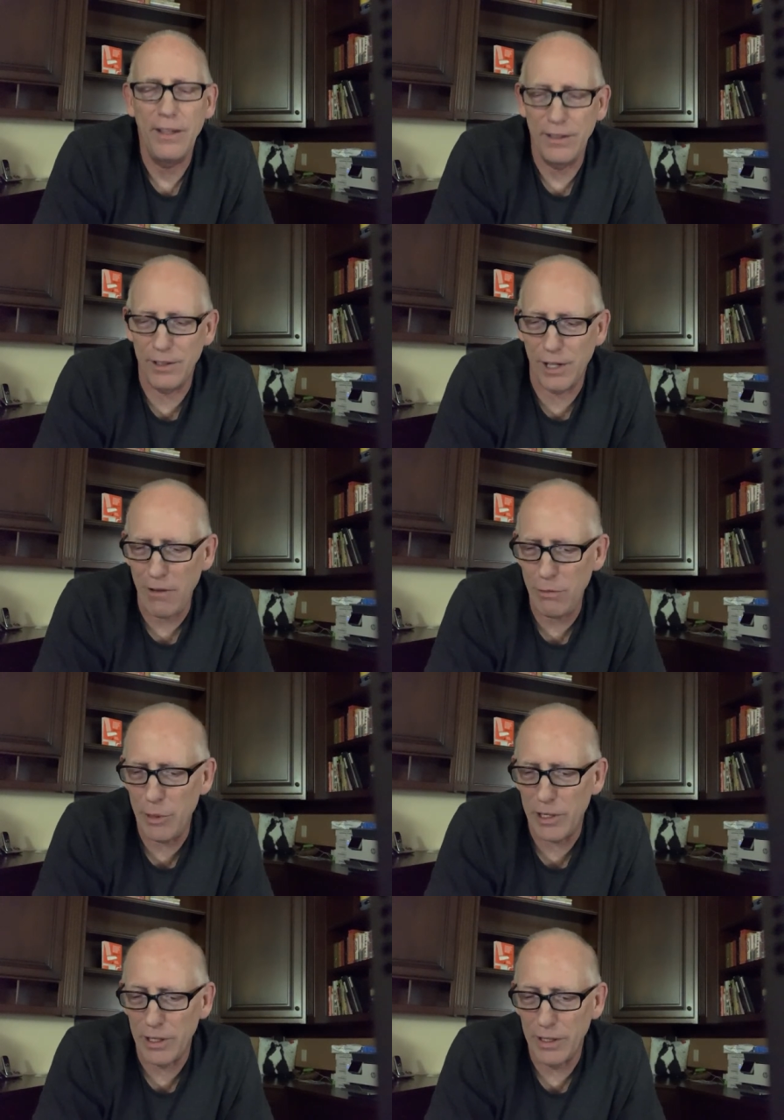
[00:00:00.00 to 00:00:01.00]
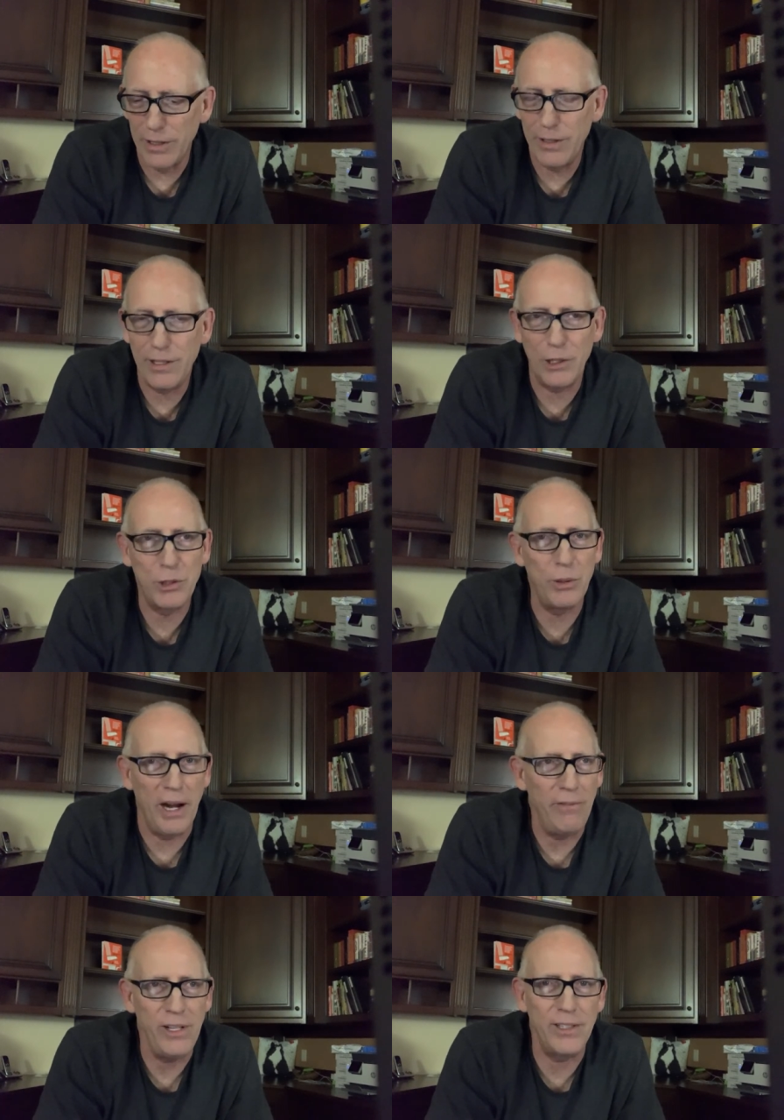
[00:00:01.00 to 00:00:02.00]
The government tells you
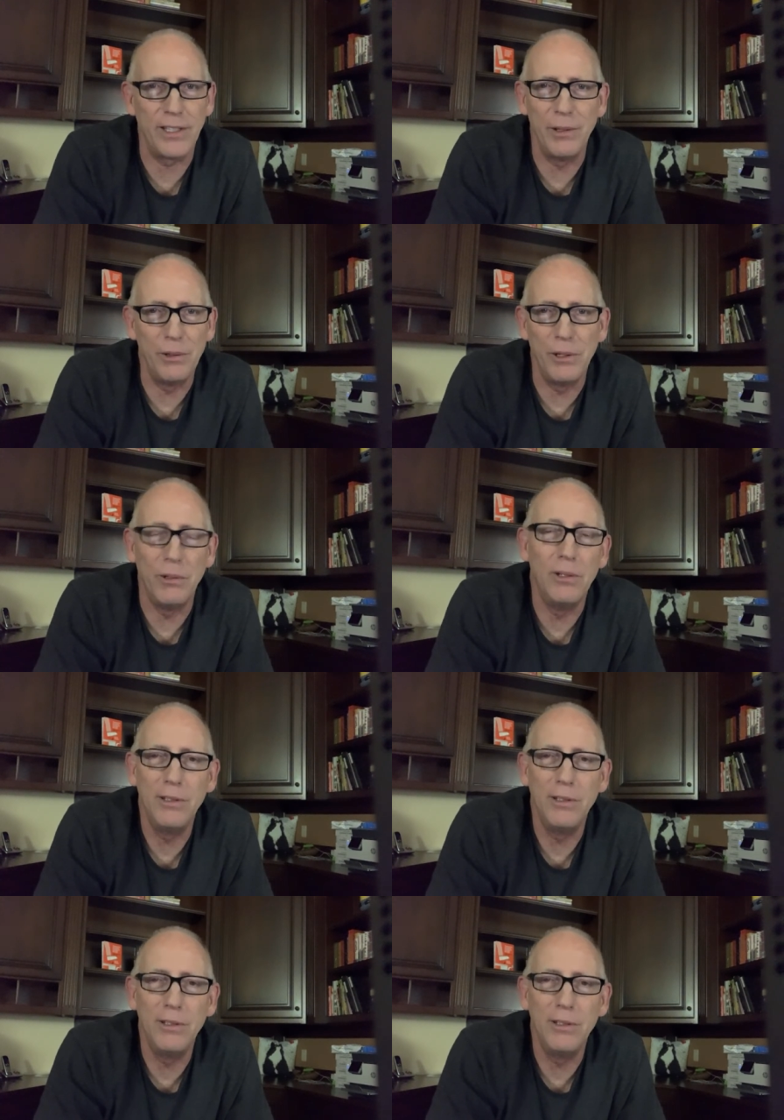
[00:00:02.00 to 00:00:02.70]
everything you do.